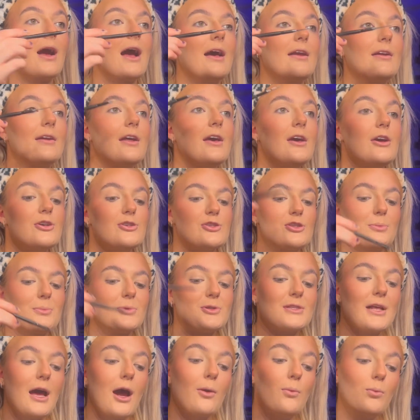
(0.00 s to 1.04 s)
and so
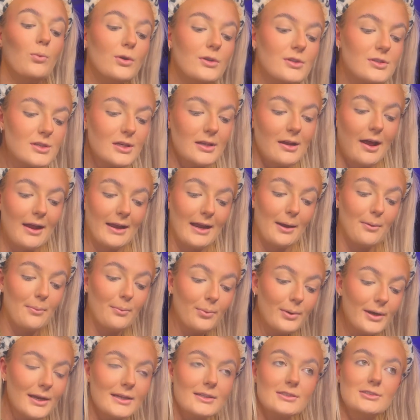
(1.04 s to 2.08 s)
much that I want to learn and I'm
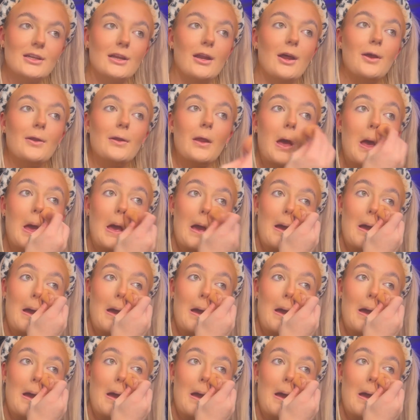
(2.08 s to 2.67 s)
willing to learn.